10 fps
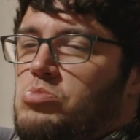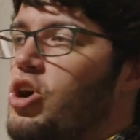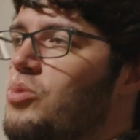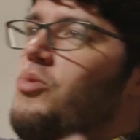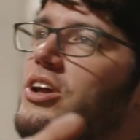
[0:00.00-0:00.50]

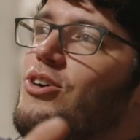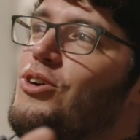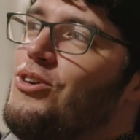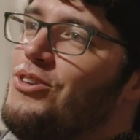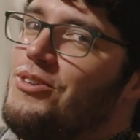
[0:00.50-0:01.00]
Couldn't we
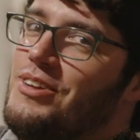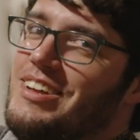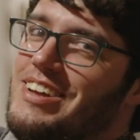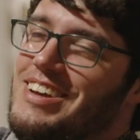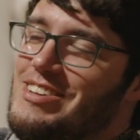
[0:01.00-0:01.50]
all?
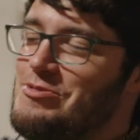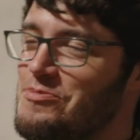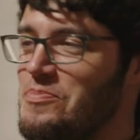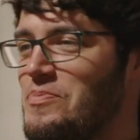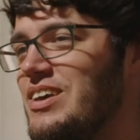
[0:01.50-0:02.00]

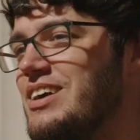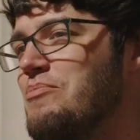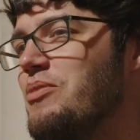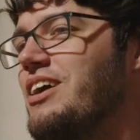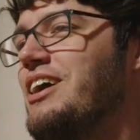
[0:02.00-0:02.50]

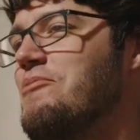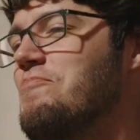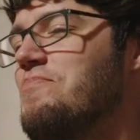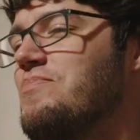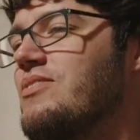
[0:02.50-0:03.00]
But
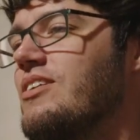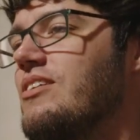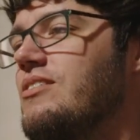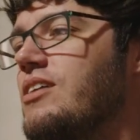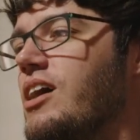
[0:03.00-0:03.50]

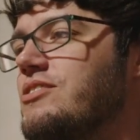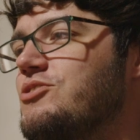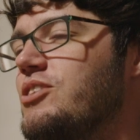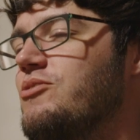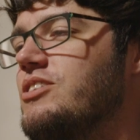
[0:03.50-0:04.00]
yeah,
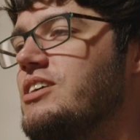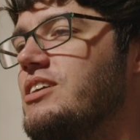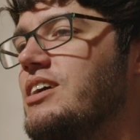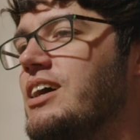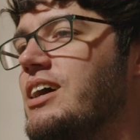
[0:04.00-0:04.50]
generally,
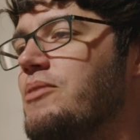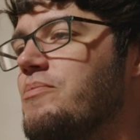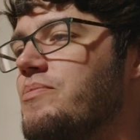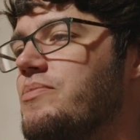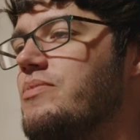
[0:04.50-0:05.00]

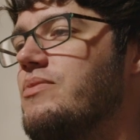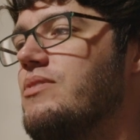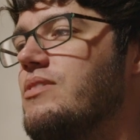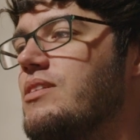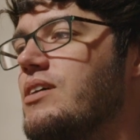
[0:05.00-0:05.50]

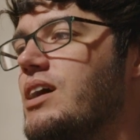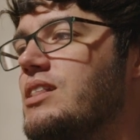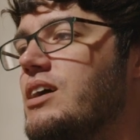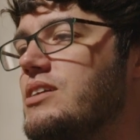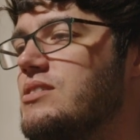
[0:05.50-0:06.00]
I'd
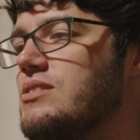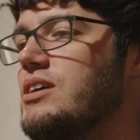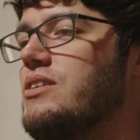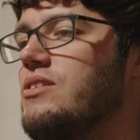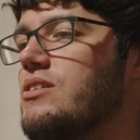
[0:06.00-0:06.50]
like to
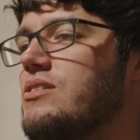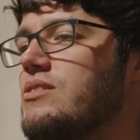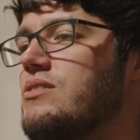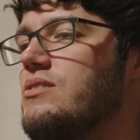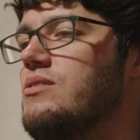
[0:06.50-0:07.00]
think that
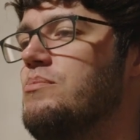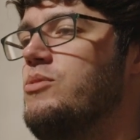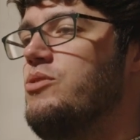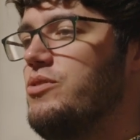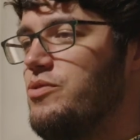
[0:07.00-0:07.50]

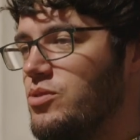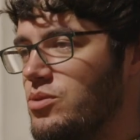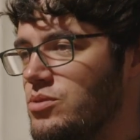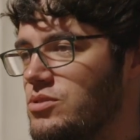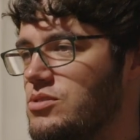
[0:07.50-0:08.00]
moving
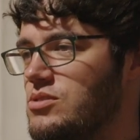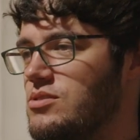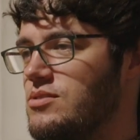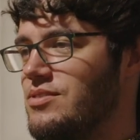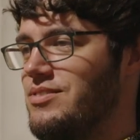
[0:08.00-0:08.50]
forwards,
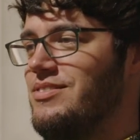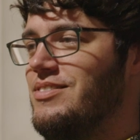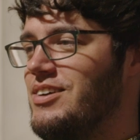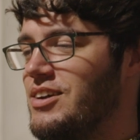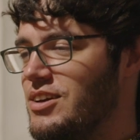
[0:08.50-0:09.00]

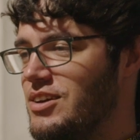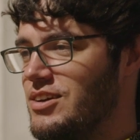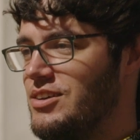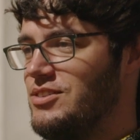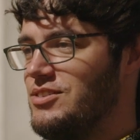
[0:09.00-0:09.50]

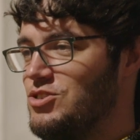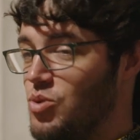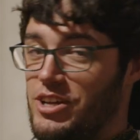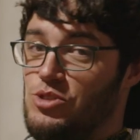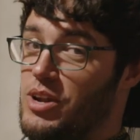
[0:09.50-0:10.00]

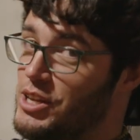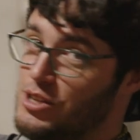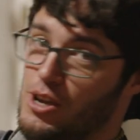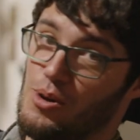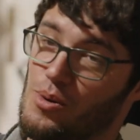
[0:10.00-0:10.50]

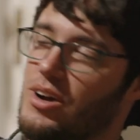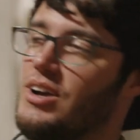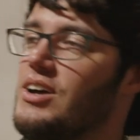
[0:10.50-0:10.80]
2022,